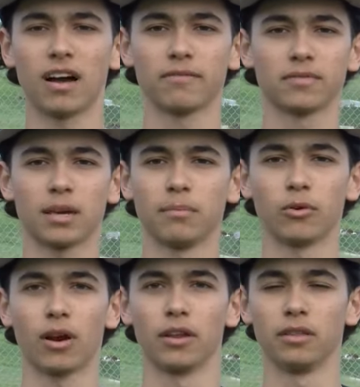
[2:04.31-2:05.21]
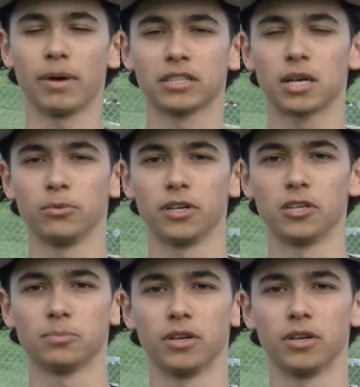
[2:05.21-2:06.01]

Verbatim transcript: I've came around in the past couple years,